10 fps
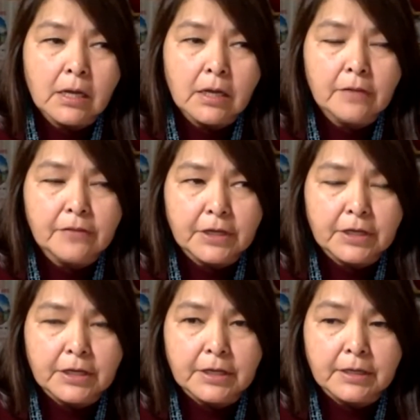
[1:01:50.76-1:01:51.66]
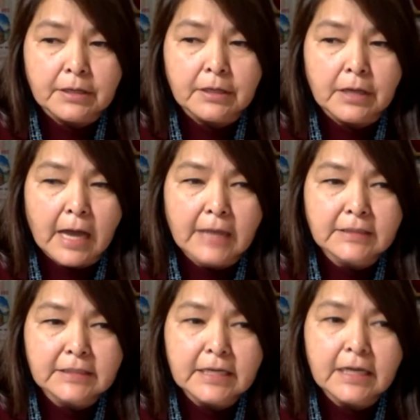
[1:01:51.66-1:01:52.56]
the
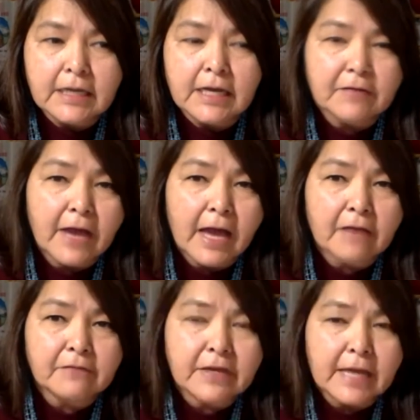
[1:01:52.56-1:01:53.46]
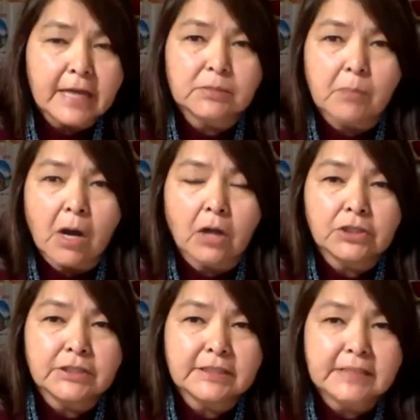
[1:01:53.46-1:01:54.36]
idea of having a smaller
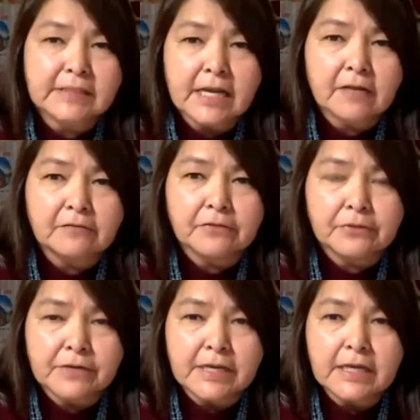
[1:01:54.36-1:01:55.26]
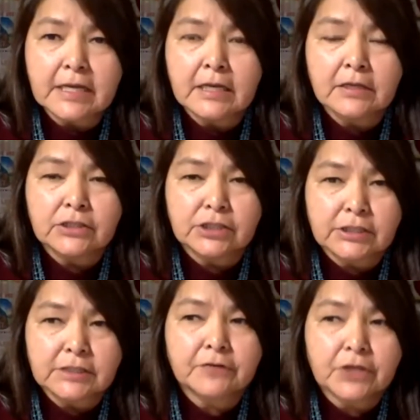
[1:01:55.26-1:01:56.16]
set of 3
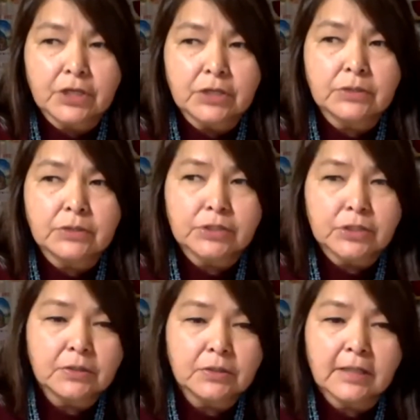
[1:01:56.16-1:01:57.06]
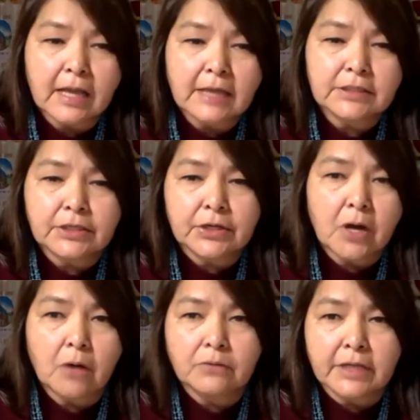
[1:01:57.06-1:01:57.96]
just for you to utilize in your
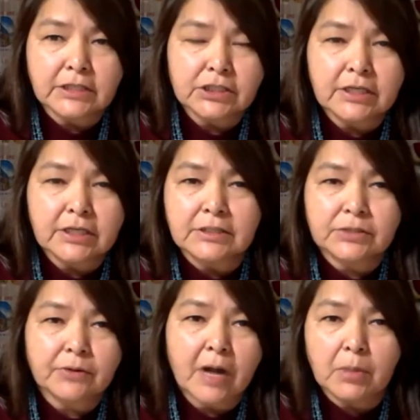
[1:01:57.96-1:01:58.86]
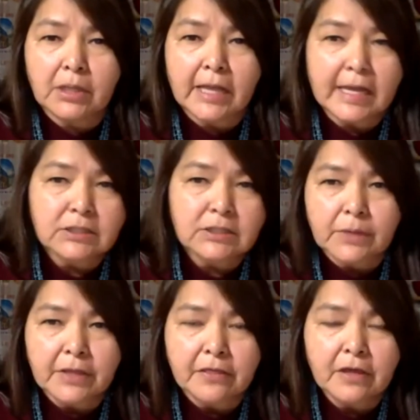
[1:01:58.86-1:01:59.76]
own kitchen and scramble eggs
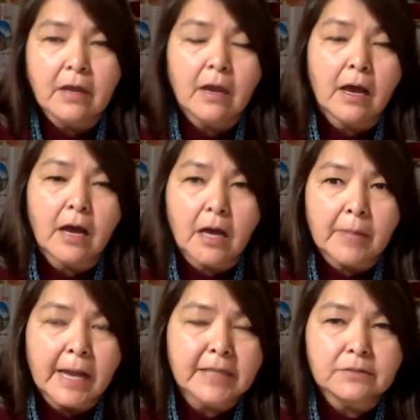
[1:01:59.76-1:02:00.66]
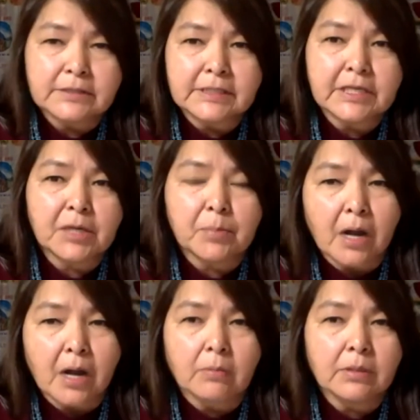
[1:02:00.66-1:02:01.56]
with, I don't see a
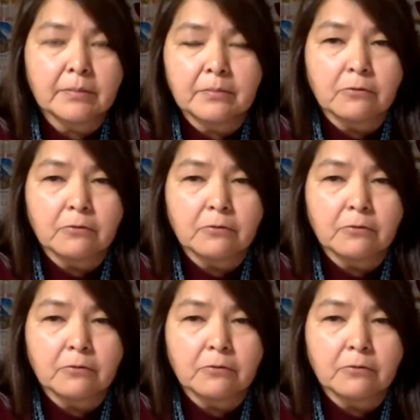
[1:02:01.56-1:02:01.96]
problem with